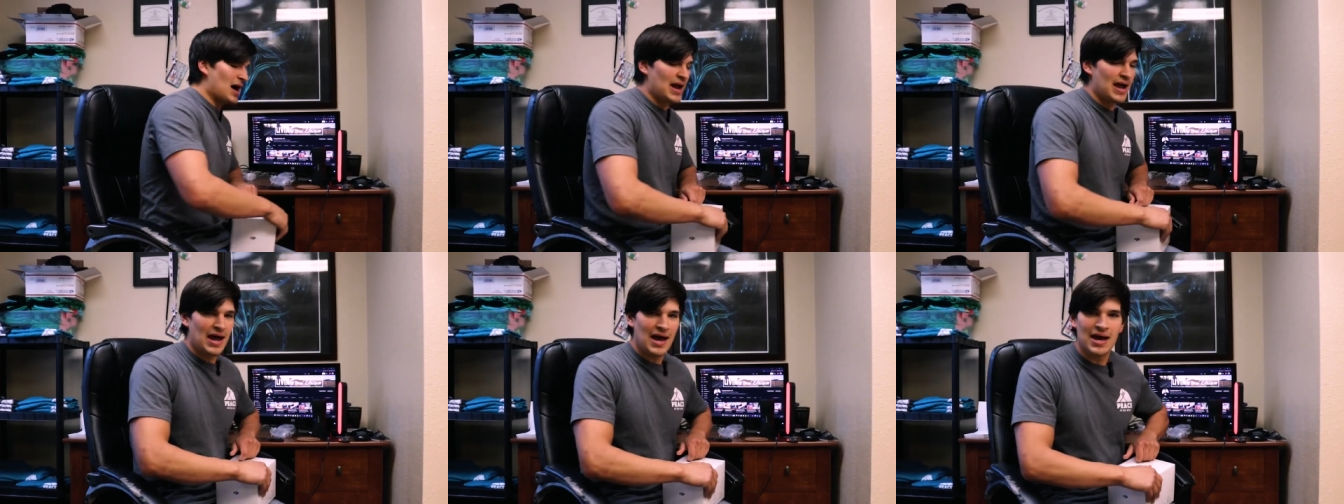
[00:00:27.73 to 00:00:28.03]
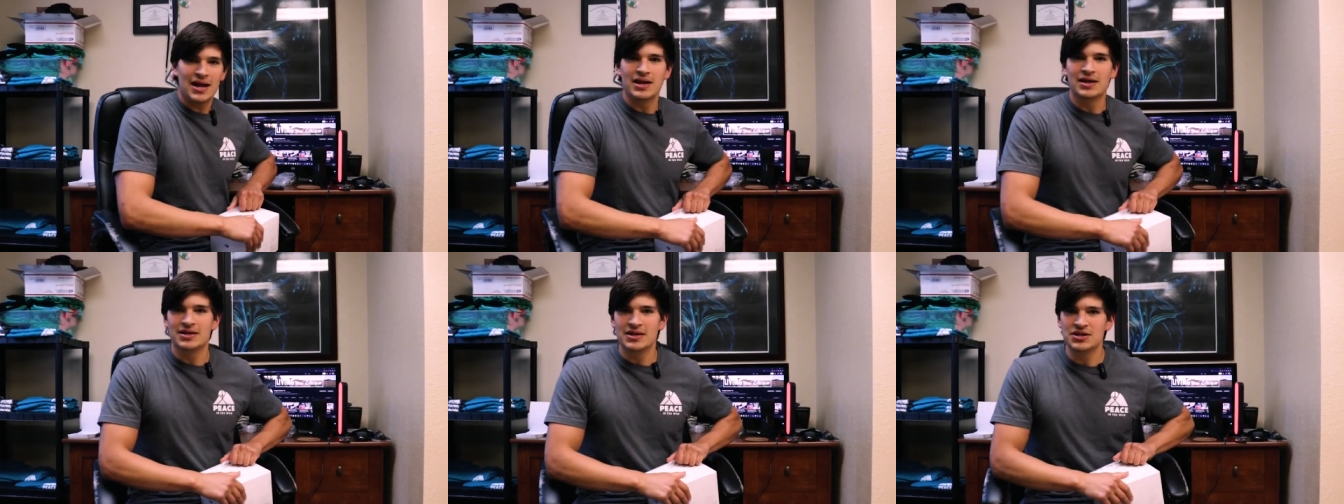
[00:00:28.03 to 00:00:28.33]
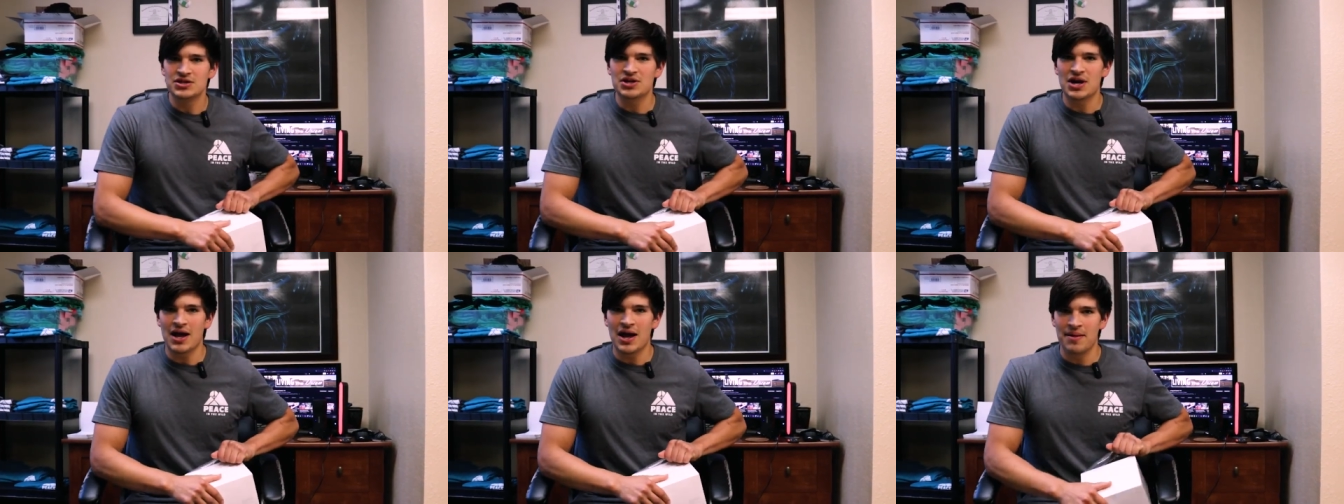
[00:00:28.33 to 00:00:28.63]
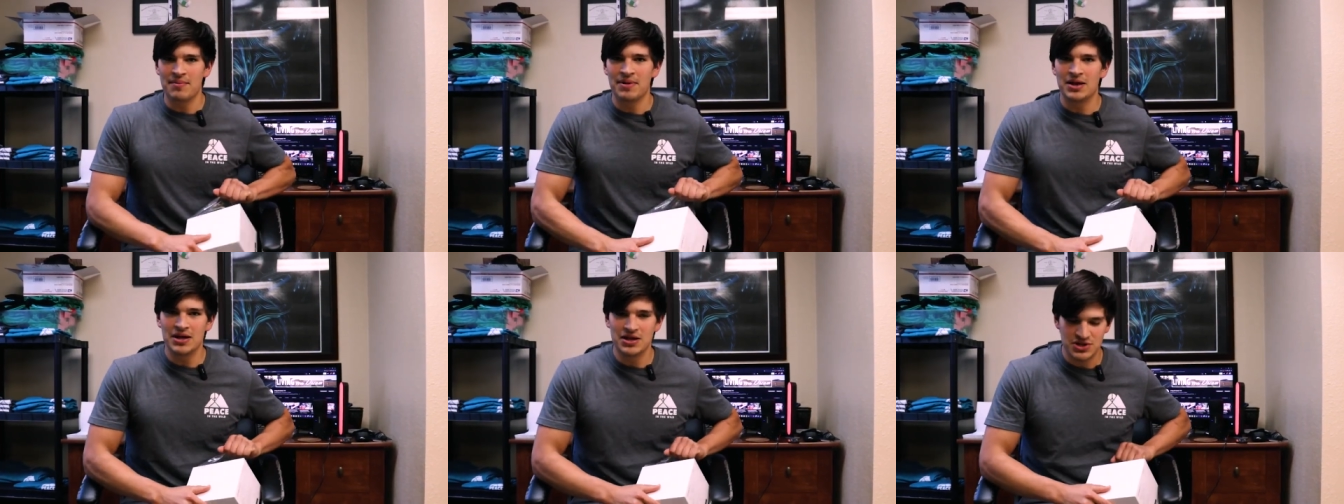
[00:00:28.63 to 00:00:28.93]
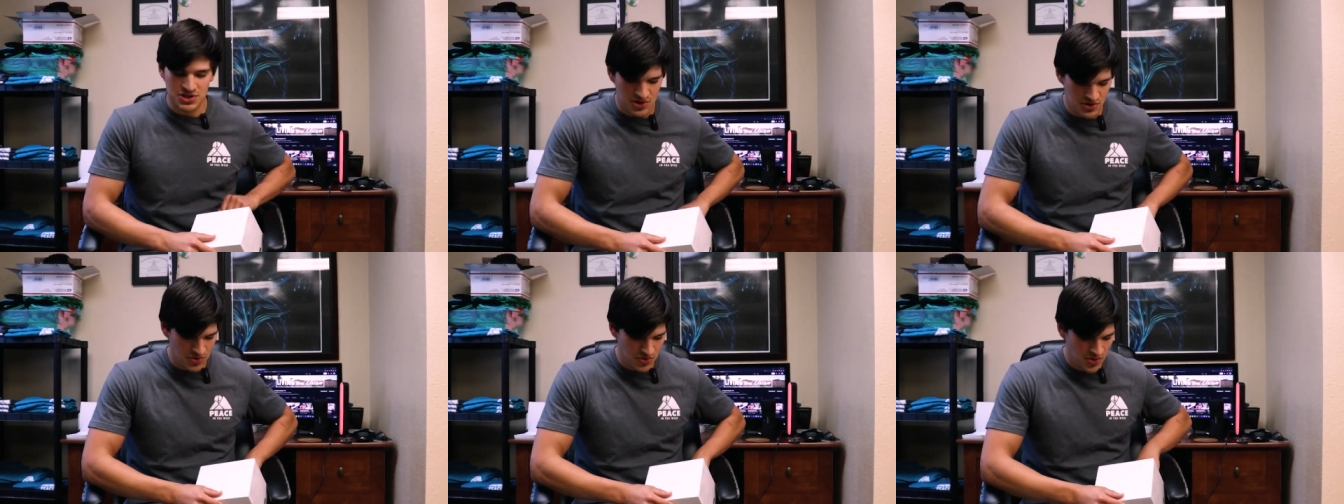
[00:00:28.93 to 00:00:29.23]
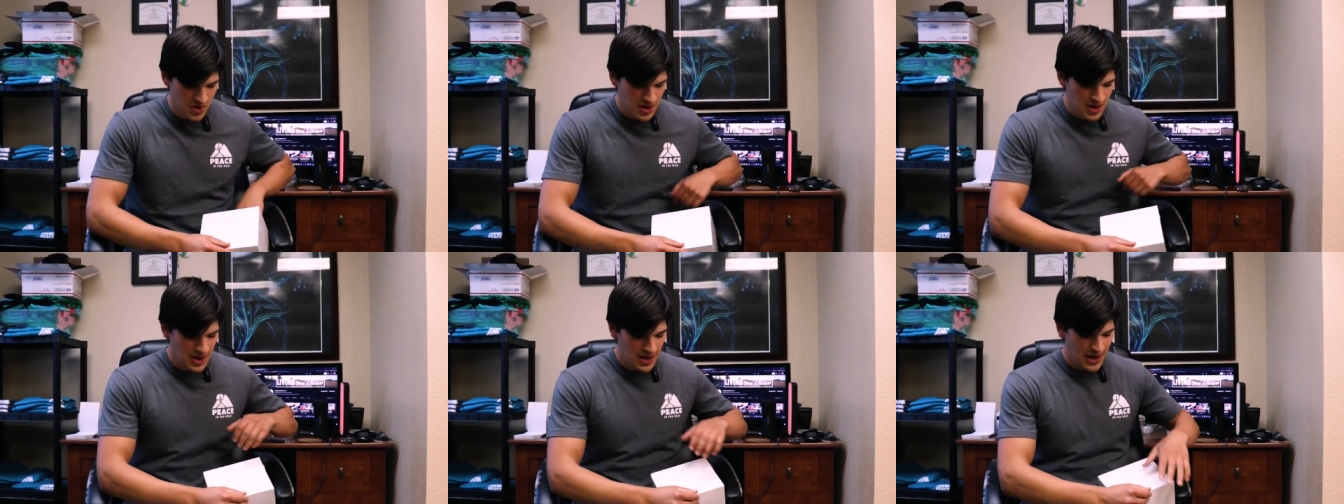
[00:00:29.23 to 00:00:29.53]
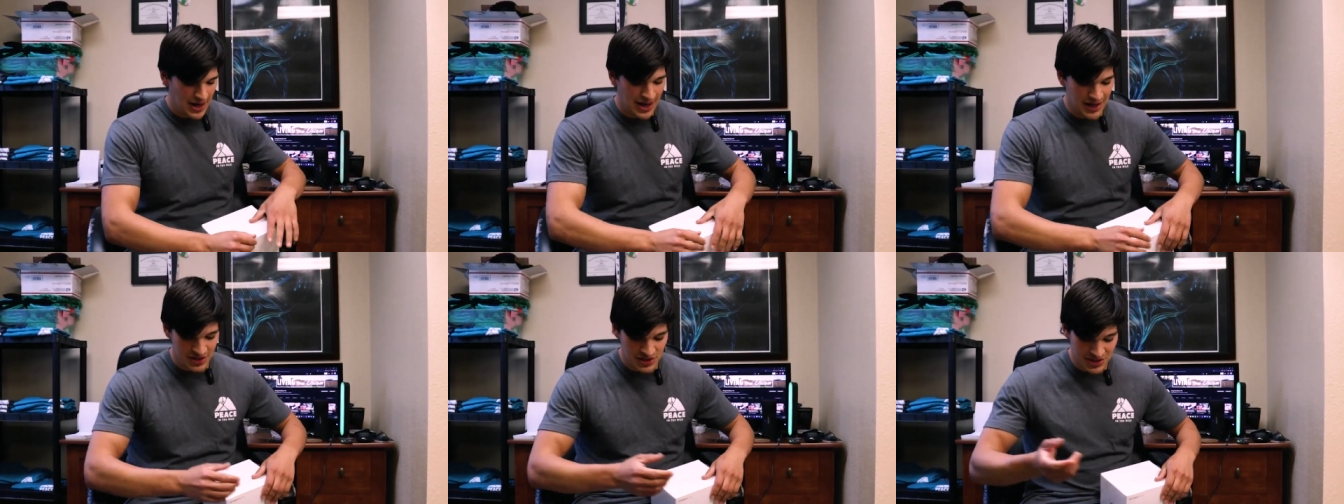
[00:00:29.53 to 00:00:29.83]
I had a DJI Mini 2
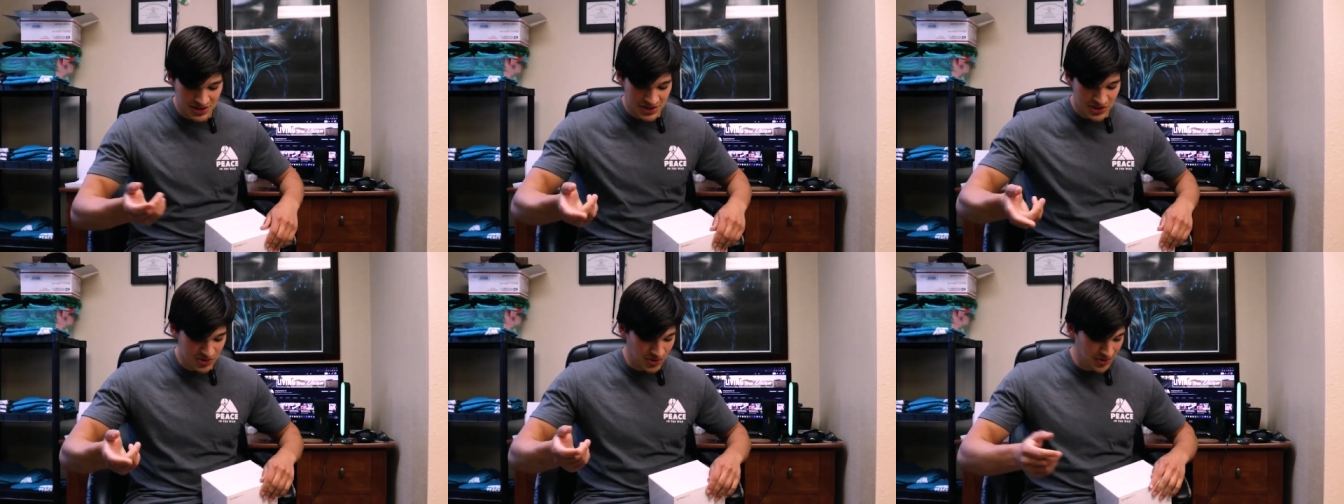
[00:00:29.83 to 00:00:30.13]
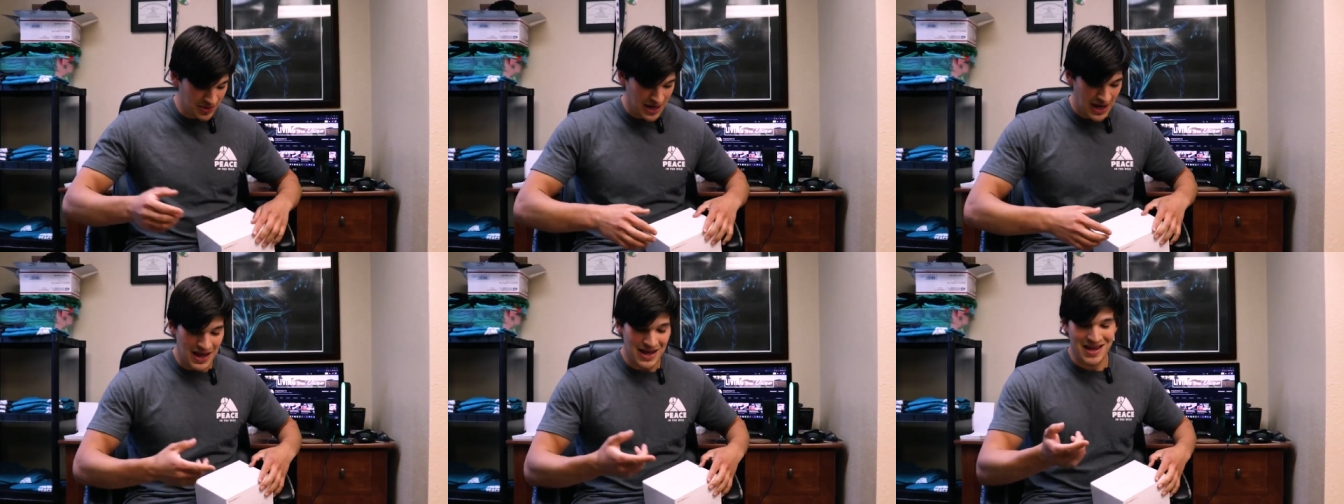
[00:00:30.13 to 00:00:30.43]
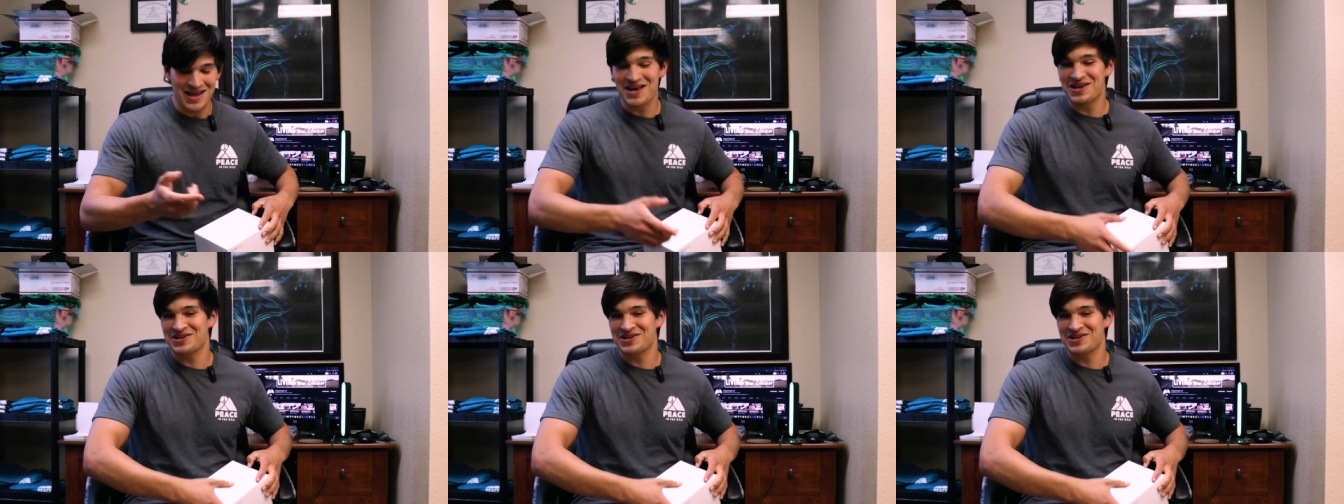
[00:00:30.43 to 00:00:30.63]
and I just sold that